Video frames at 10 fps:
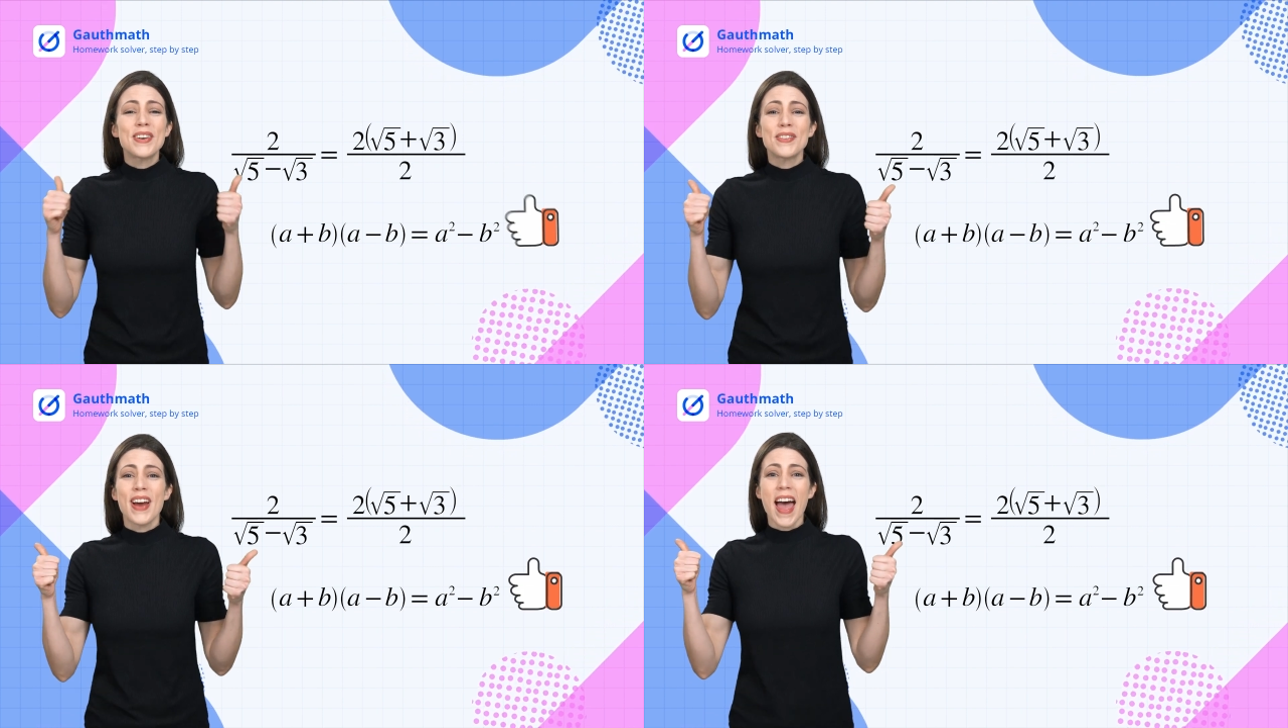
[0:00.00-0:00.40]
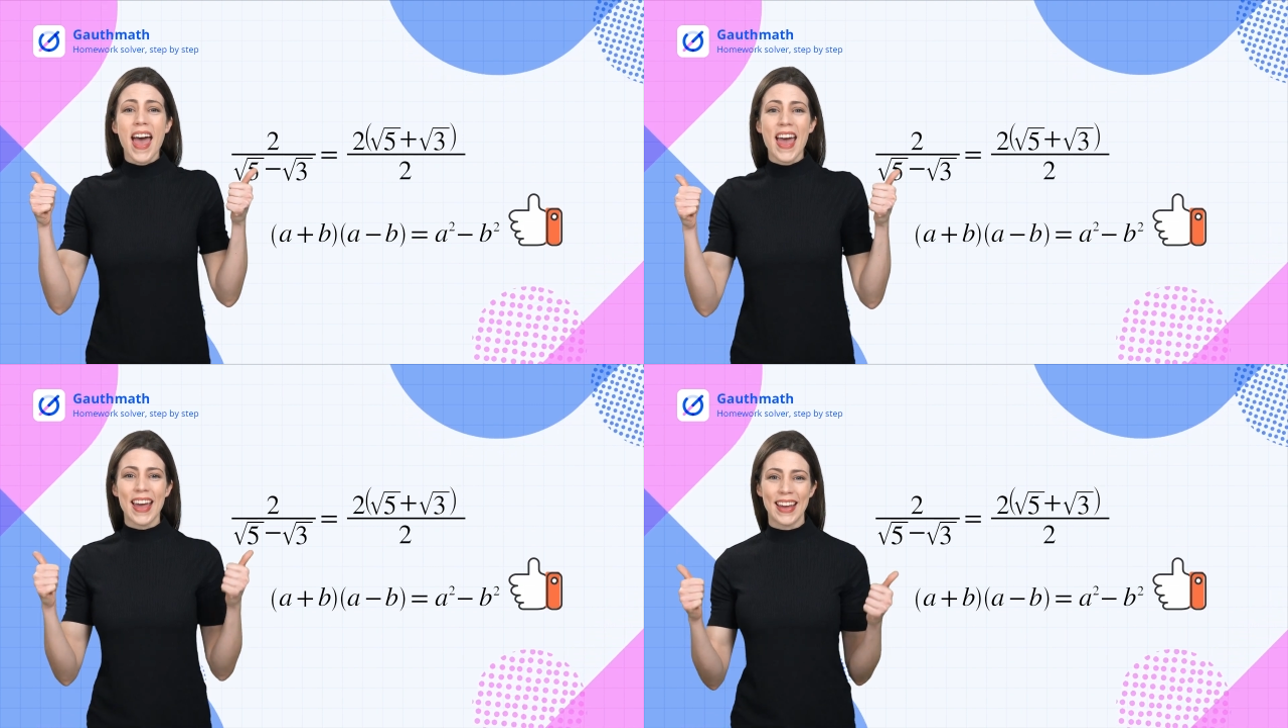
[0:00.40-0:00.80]

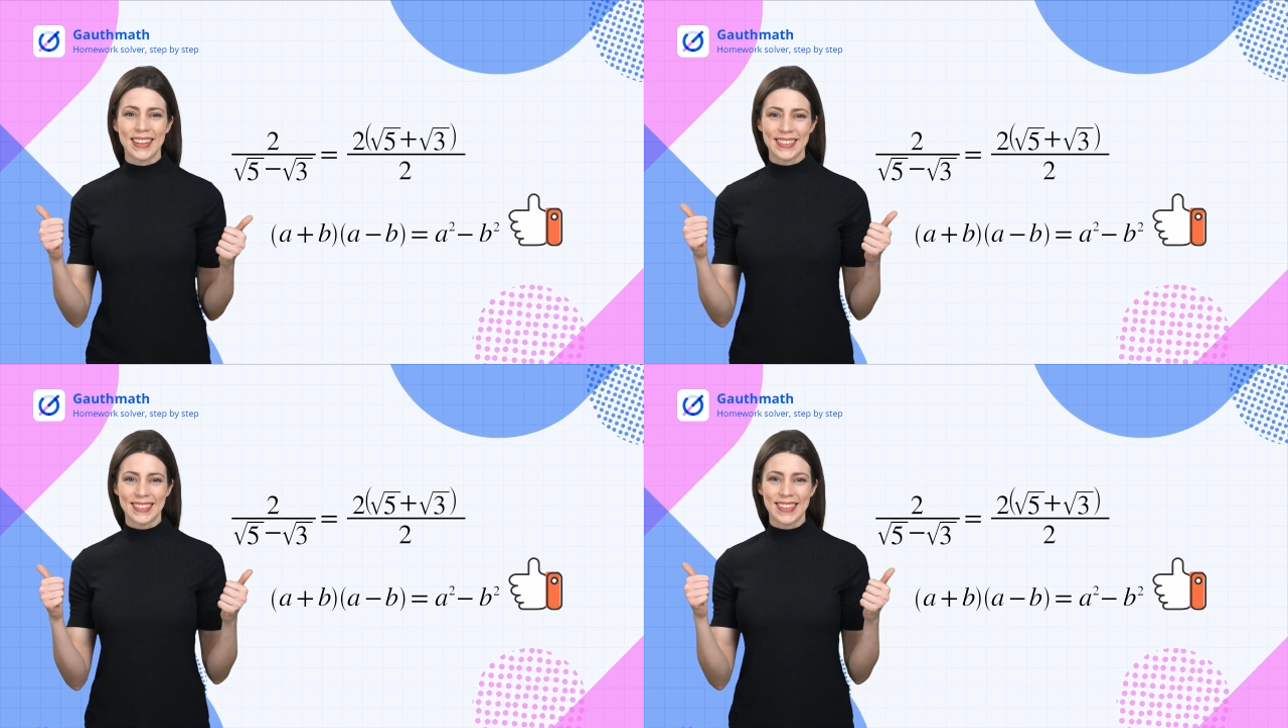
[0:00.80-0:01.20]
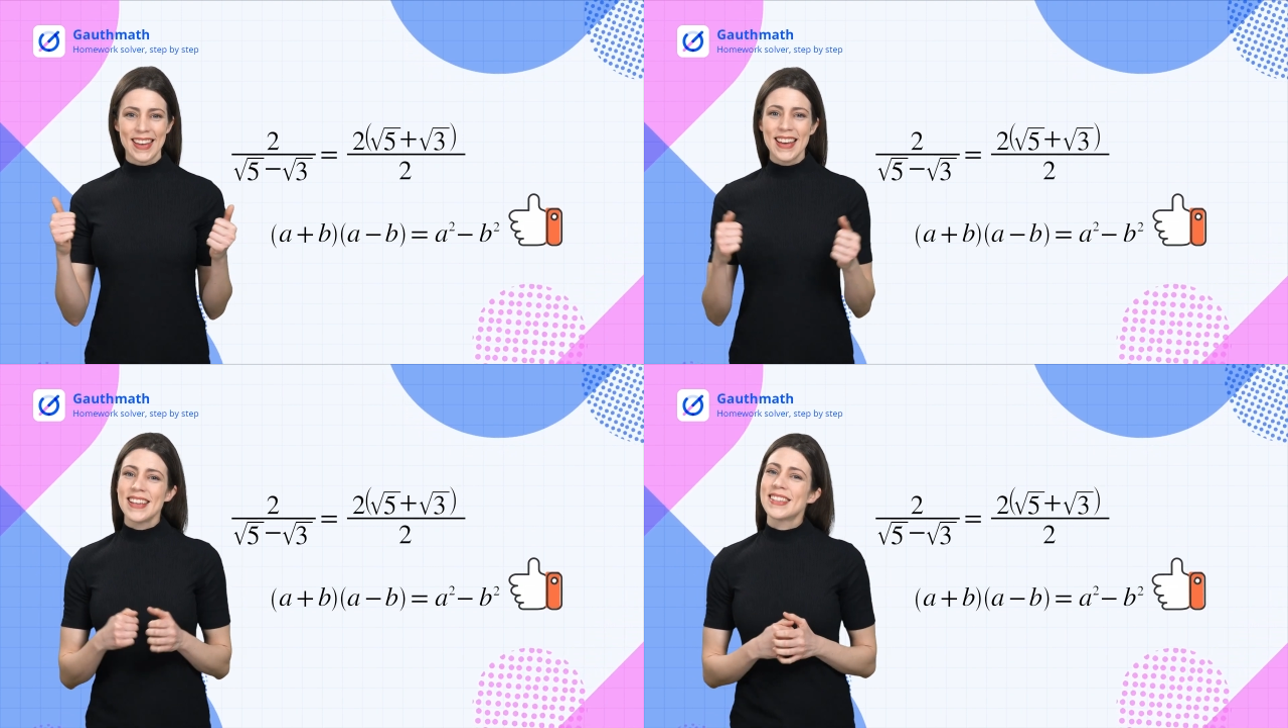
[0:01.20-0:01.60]
Hooray!
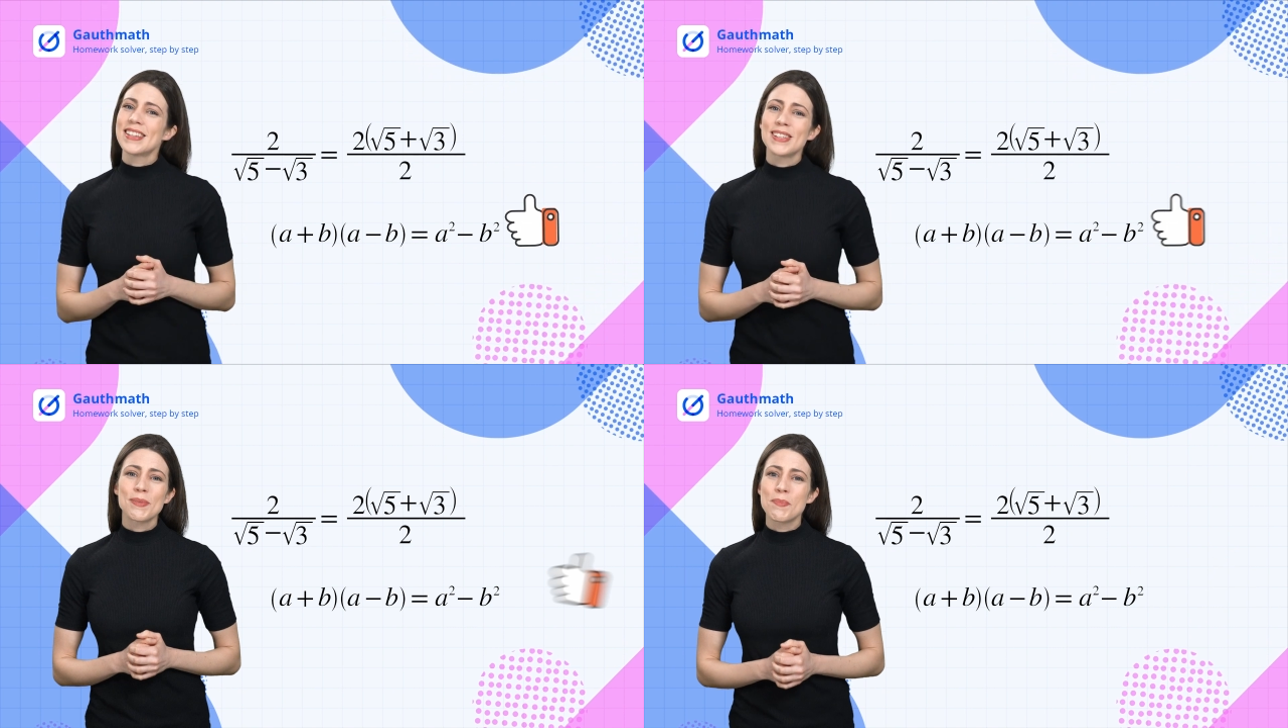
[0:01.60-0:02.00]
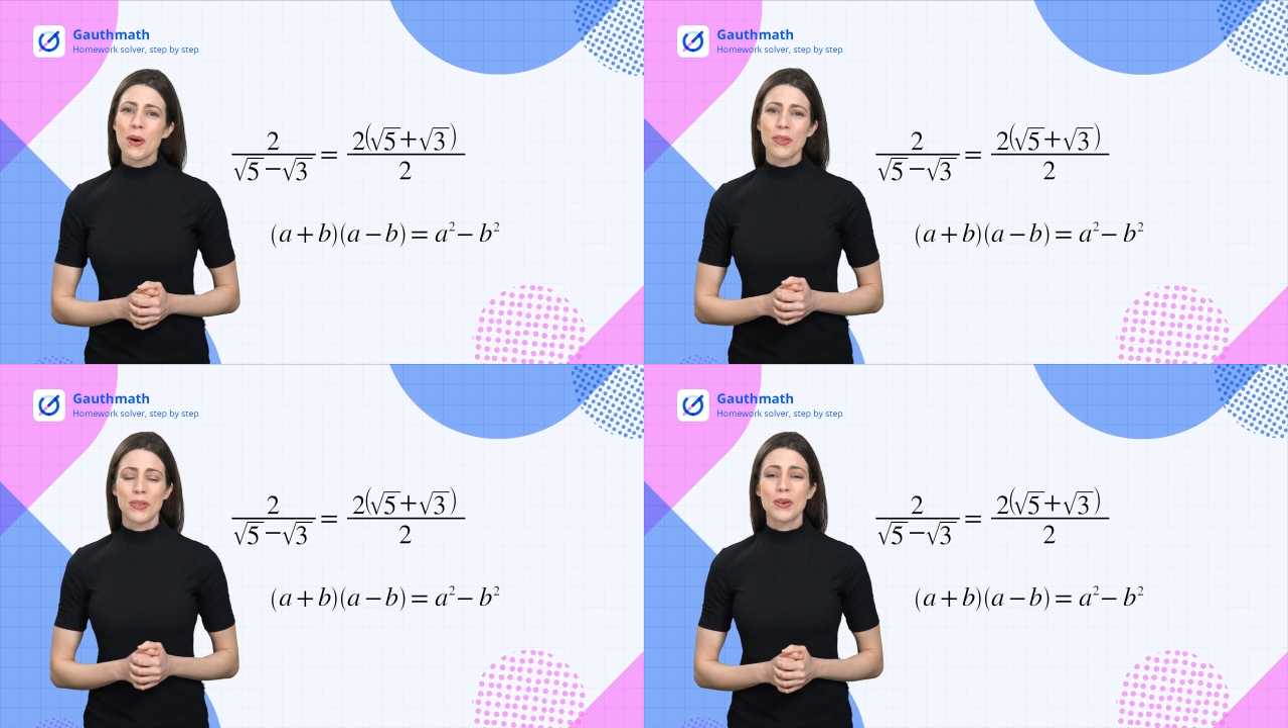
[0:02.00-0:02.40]
Since
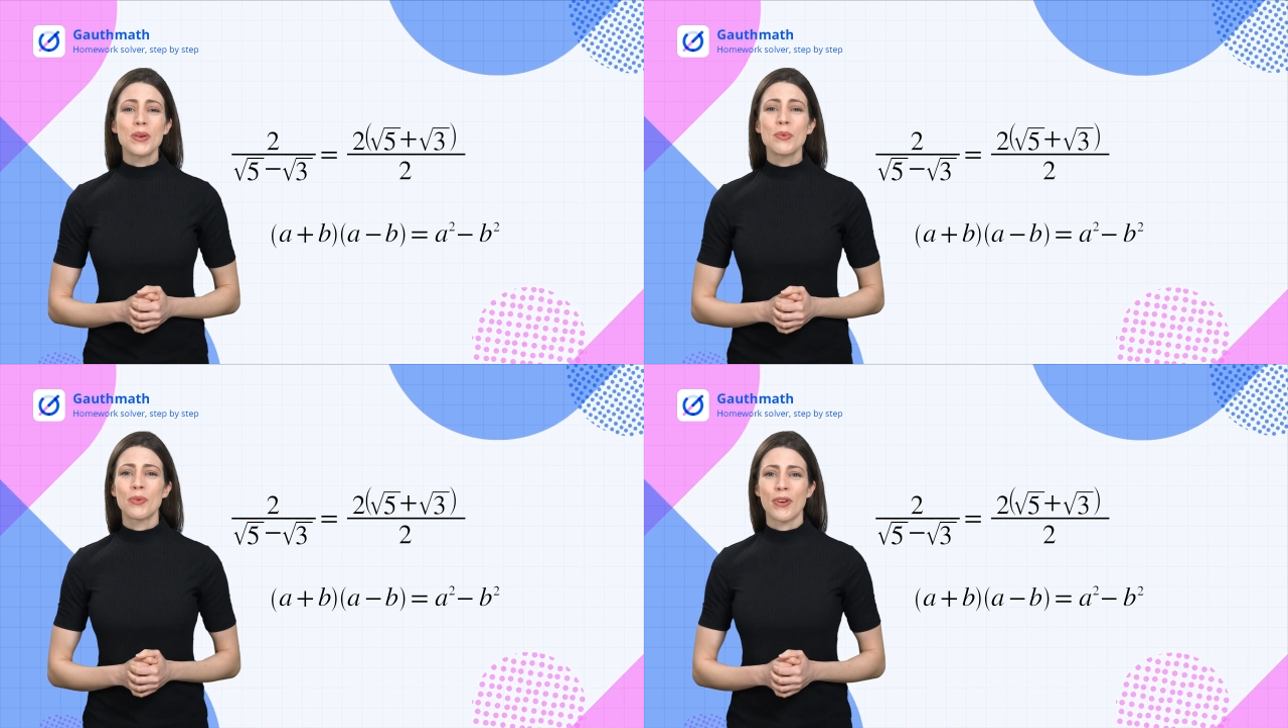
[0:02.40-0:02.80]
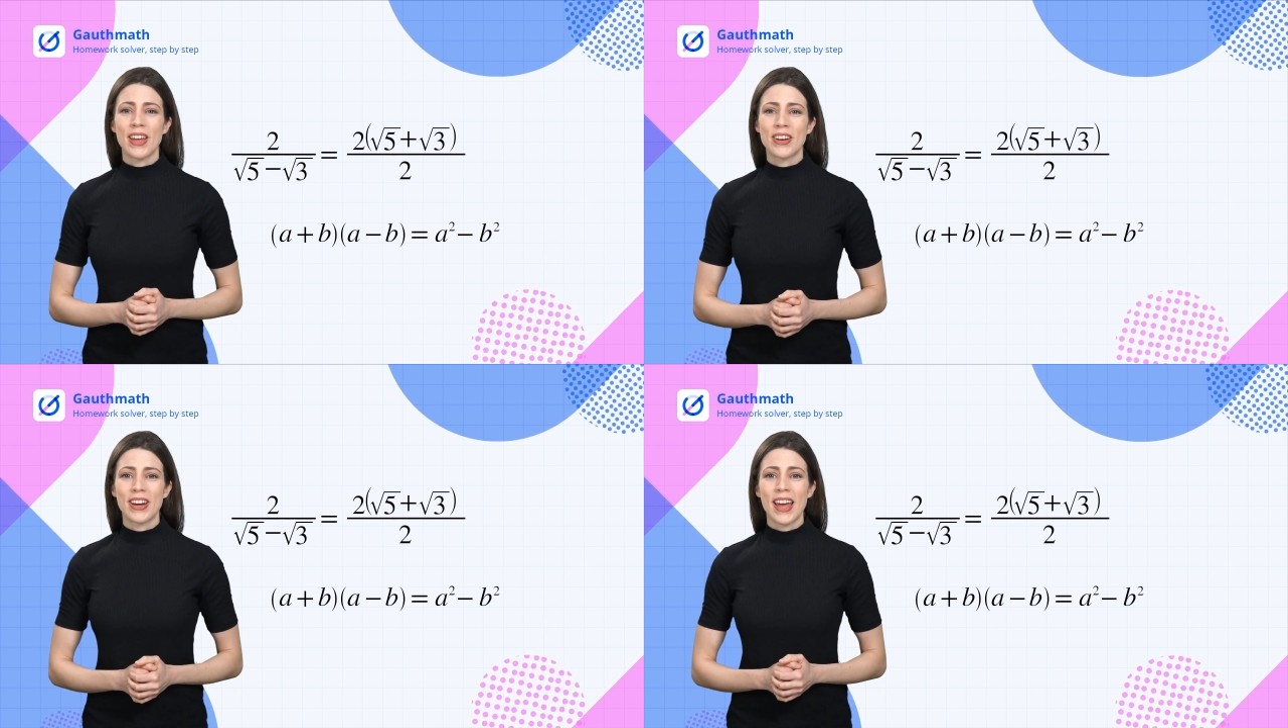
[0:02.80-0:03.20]
both the numerator